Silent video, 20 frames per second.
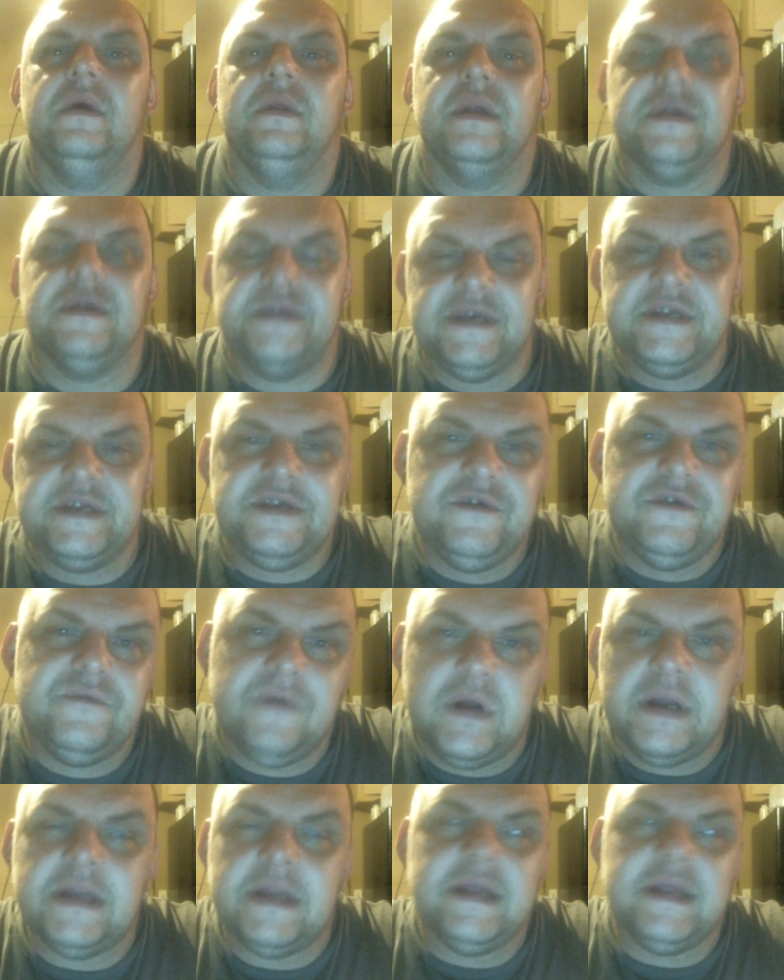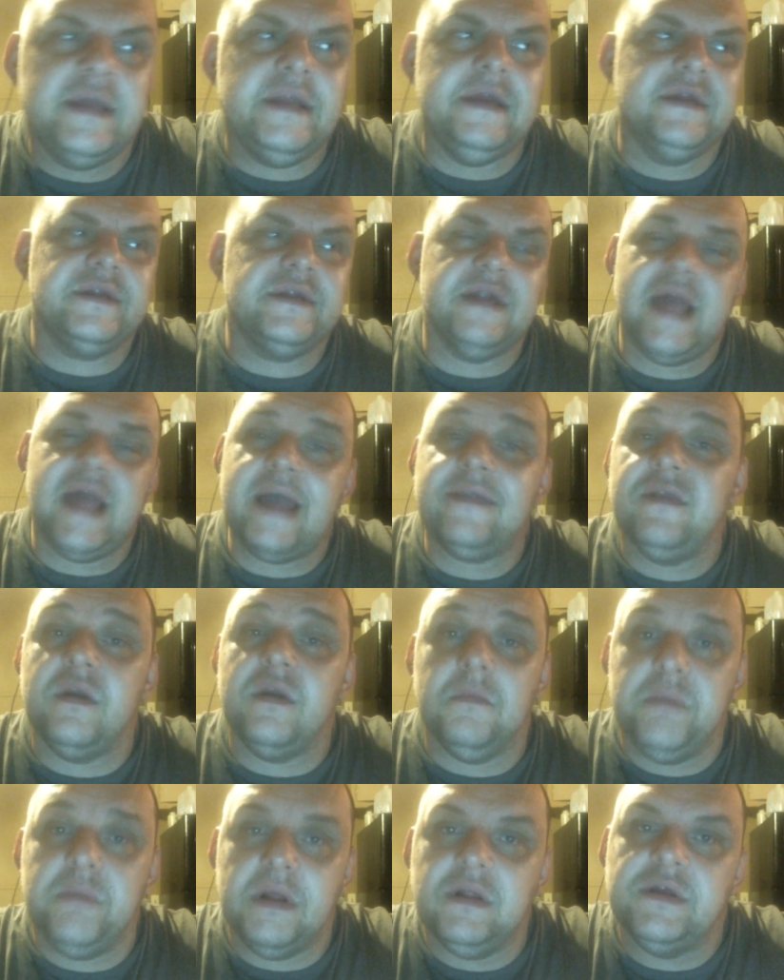Now, since you fucking idiots lack the
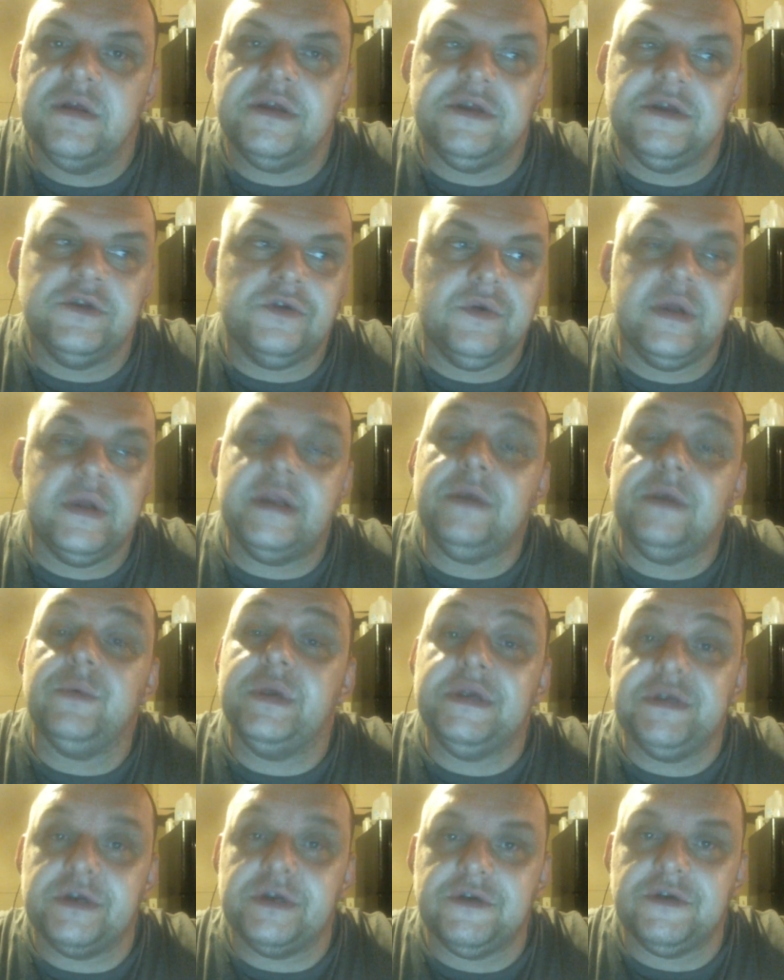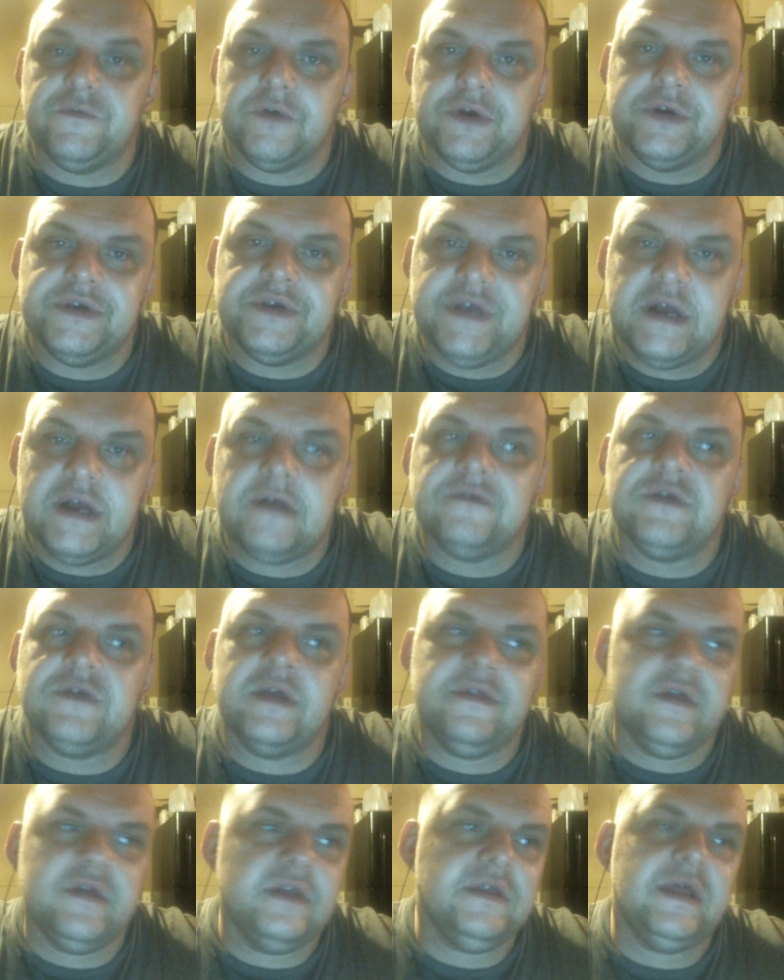ability to do any research for yourselves, I
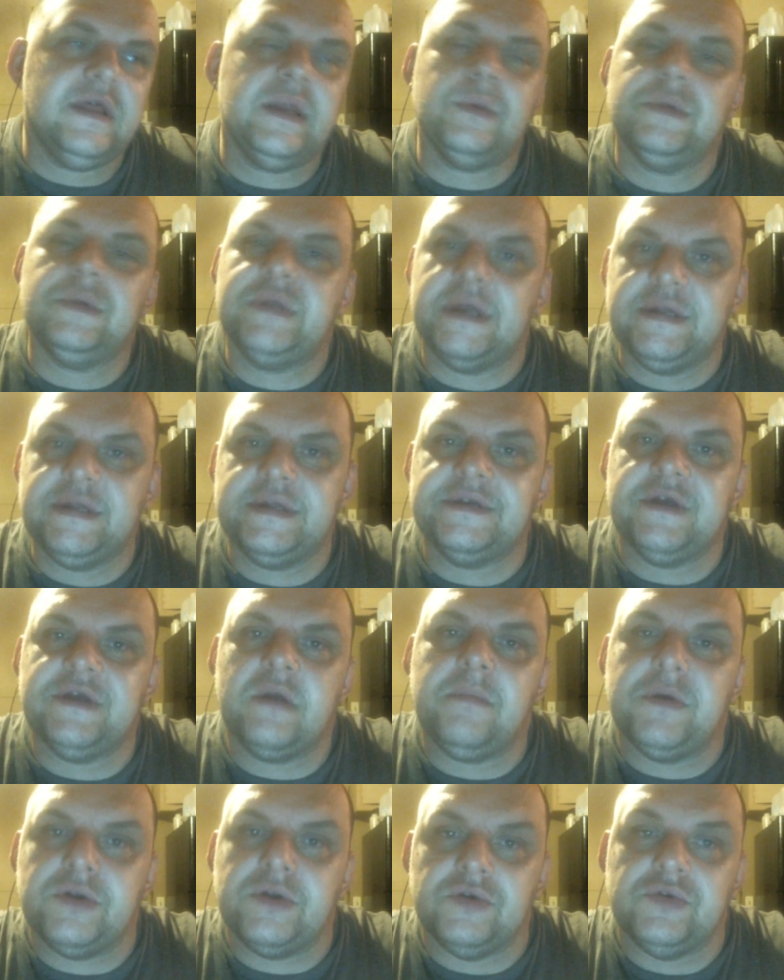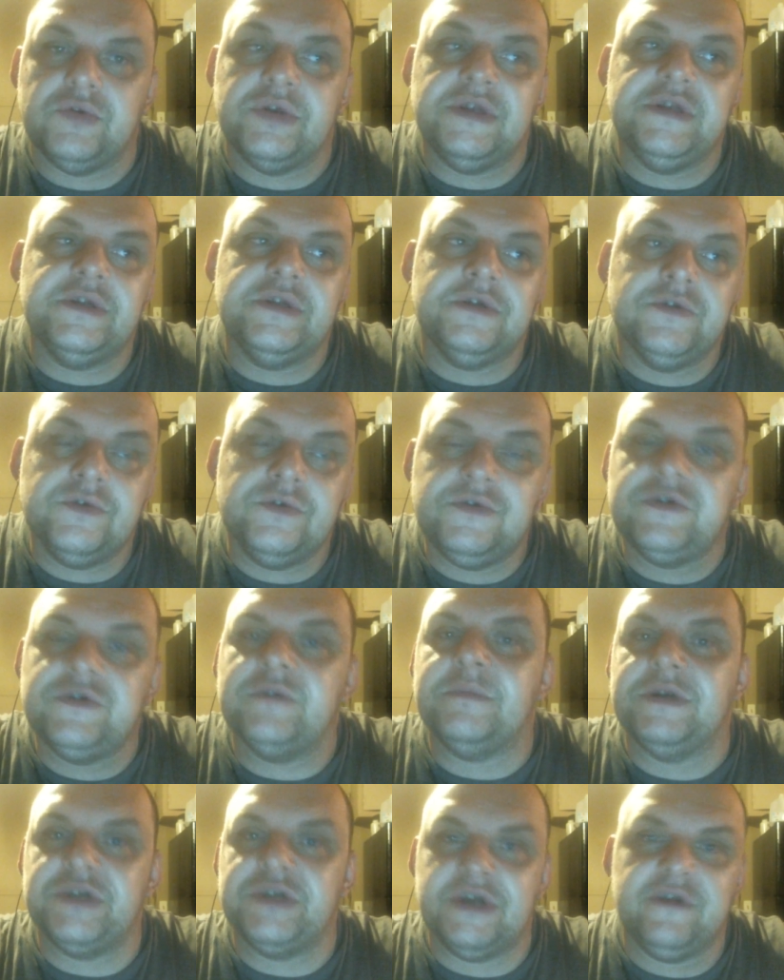thought that I would take this opportunity to do so
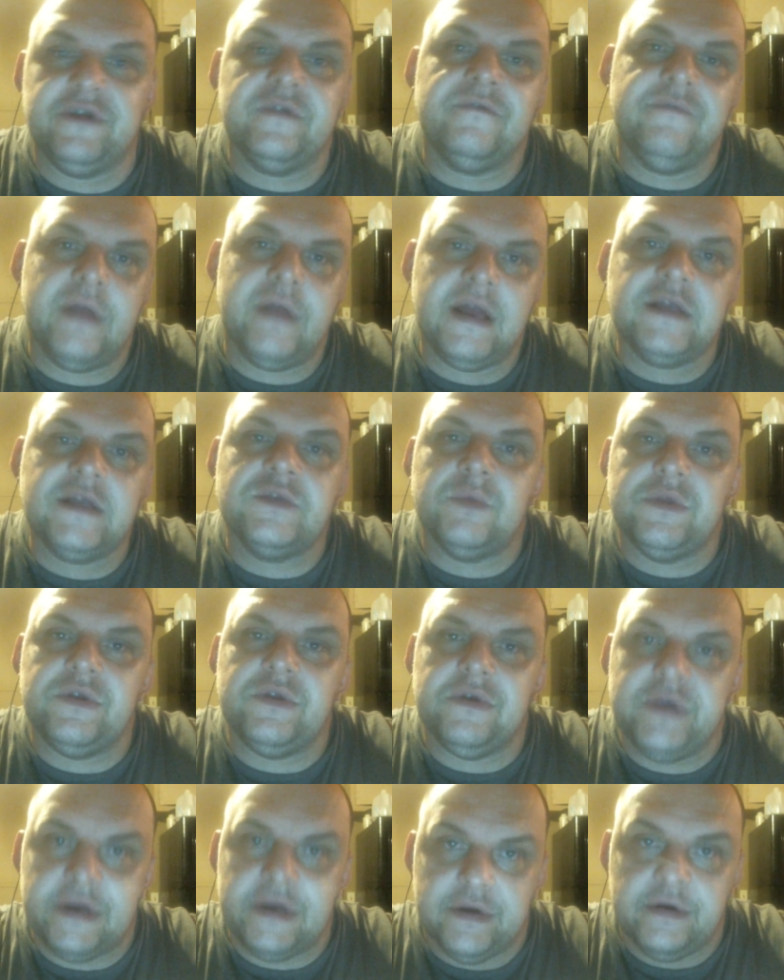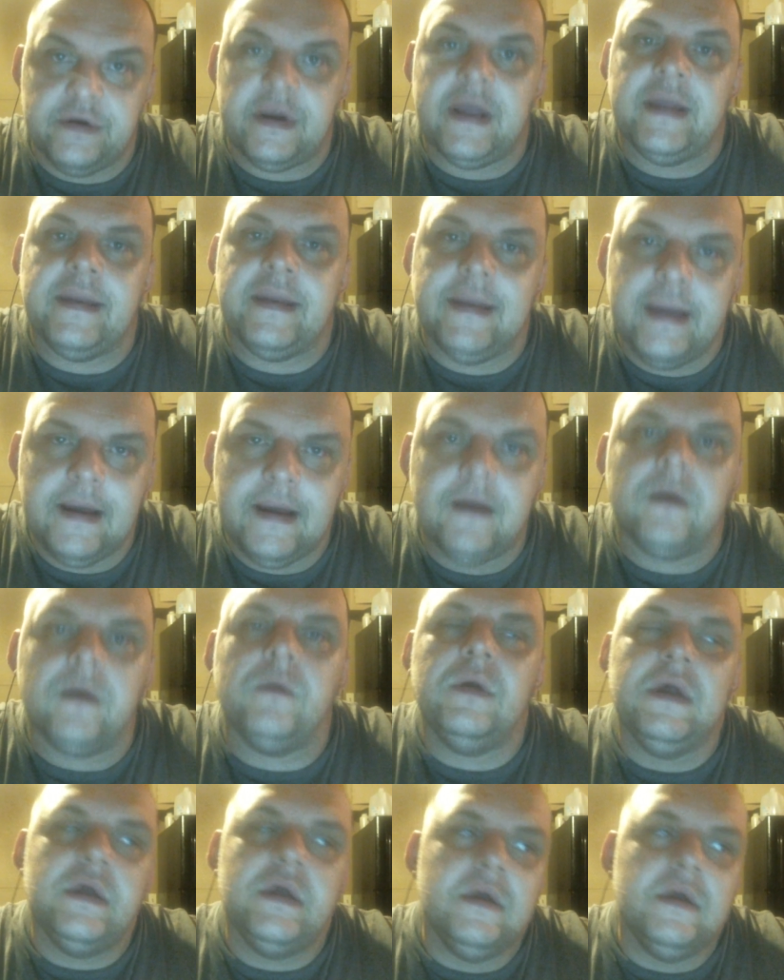and share the facts with you here and now.